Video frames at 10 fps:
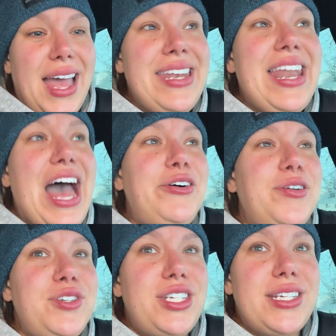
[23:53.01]
And now
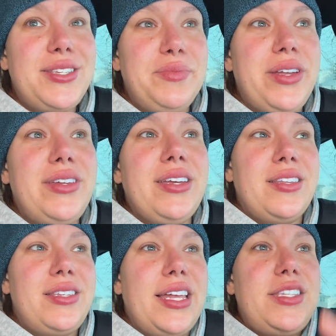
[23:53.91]
I'm just building
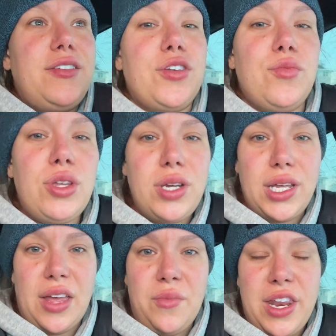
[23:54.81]
the sense of
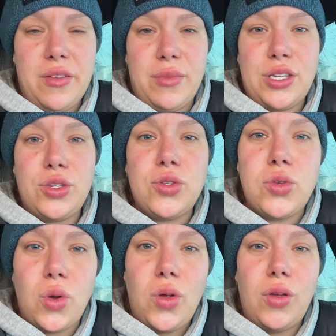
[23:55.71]
community and meeting my
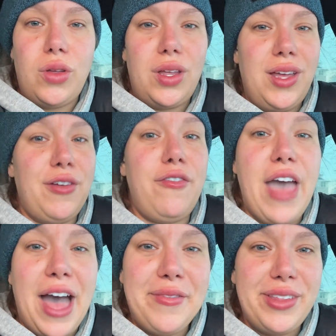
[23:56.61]
soul
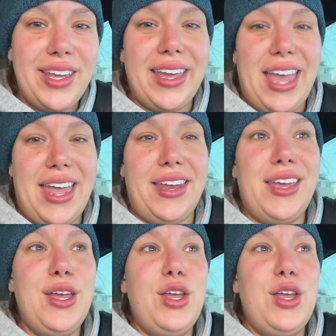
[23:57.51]
family and